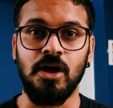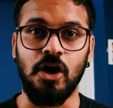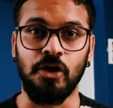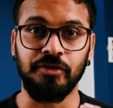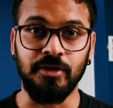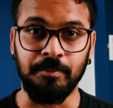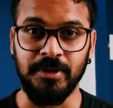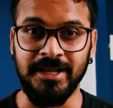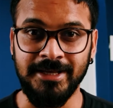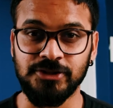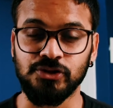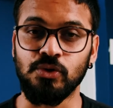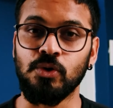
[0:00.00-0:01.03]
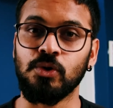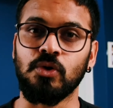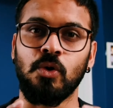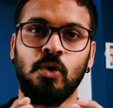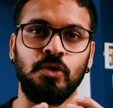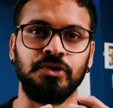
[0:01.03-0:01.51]
on the Play Store,
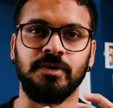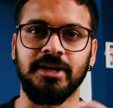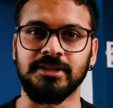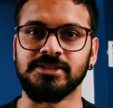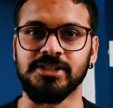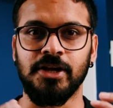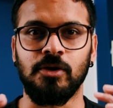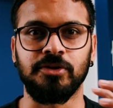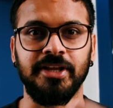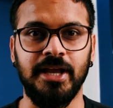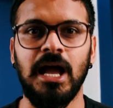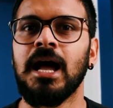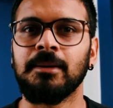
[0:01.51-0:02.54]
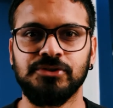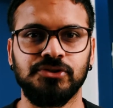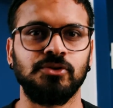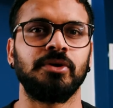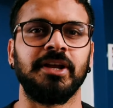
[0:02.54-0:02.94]
or you can say on the App Store.